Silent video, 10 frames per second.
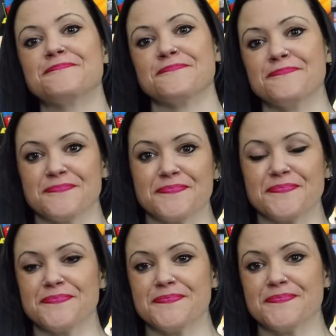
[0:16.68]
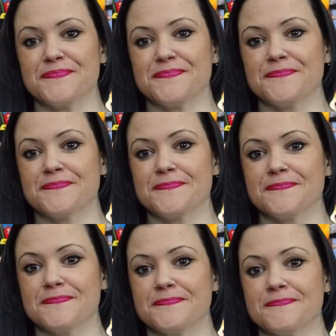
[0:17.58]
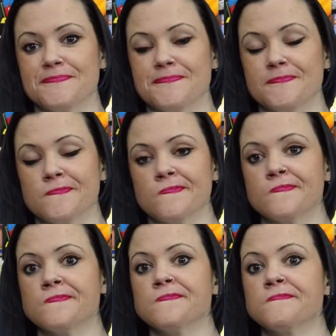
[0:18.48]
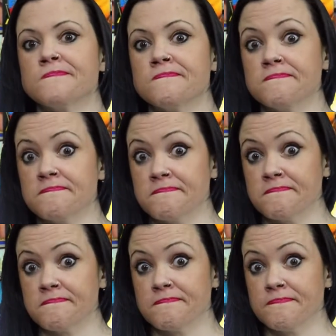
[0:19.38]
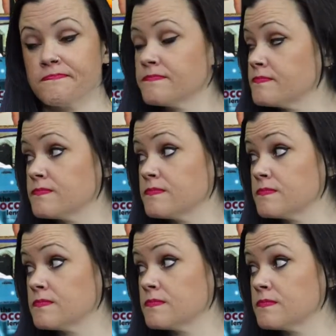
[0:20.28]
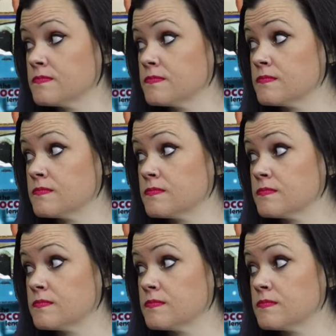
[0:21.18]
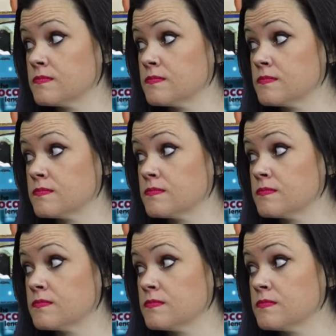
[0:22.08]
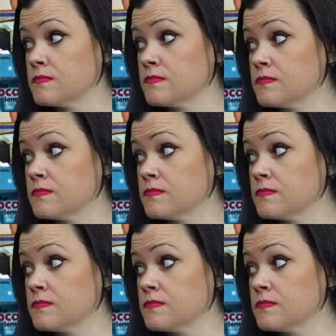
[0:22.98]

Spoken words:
The person shown says nothing.